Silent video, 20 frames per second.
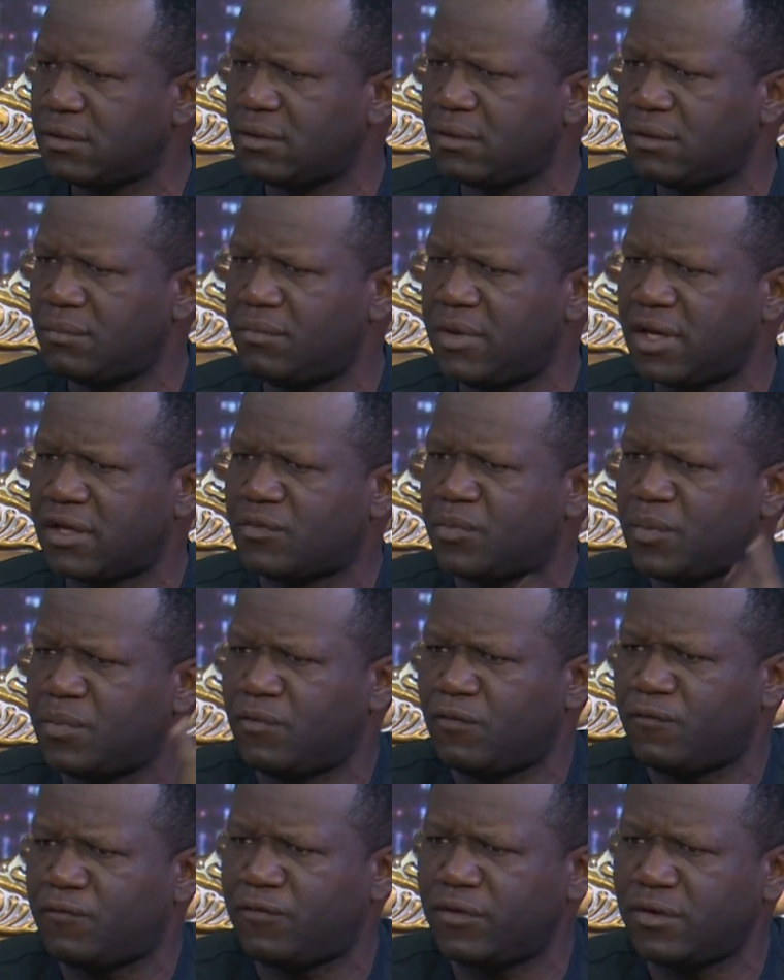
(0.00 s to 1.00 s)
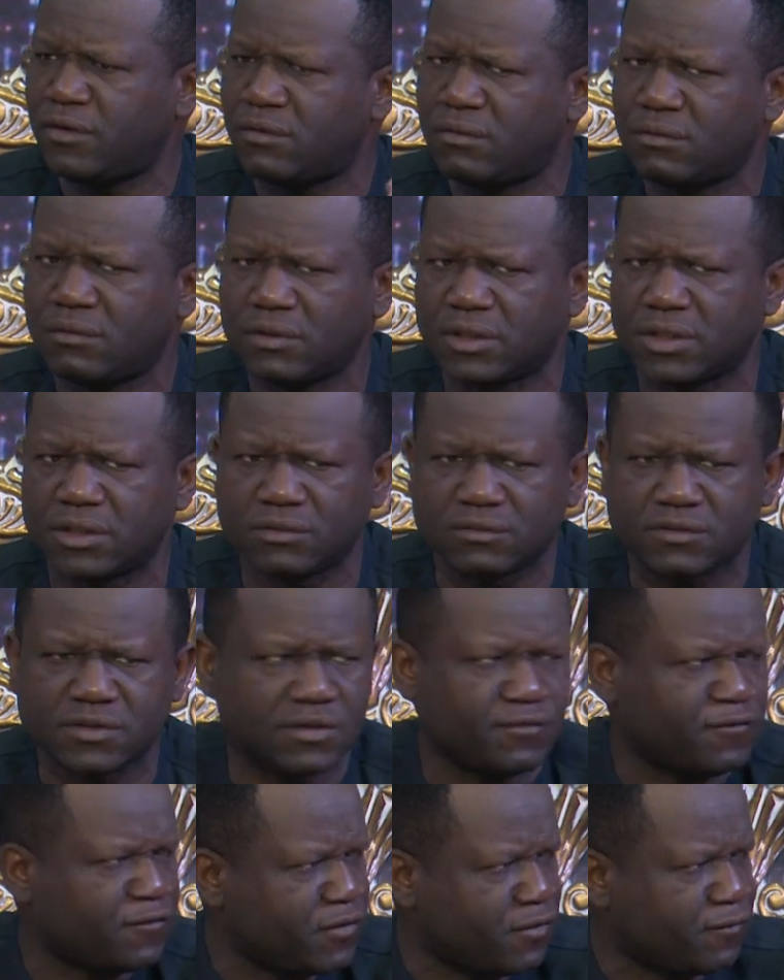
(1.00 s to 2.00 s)
It makes people feel
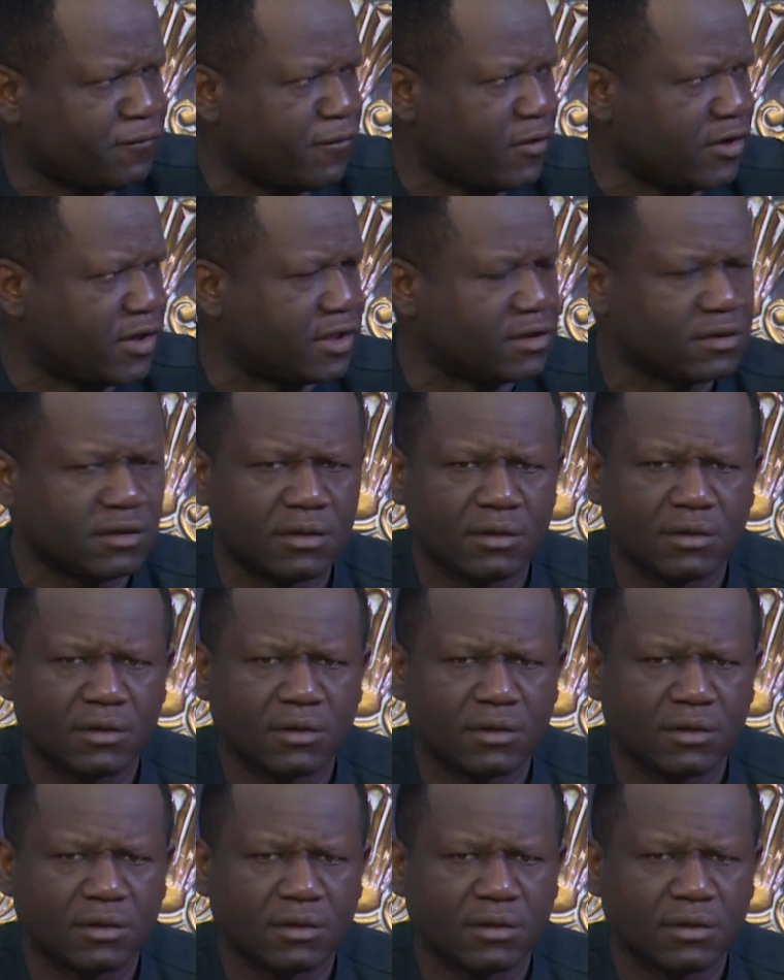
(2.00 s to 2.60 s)
guilty, feel funny.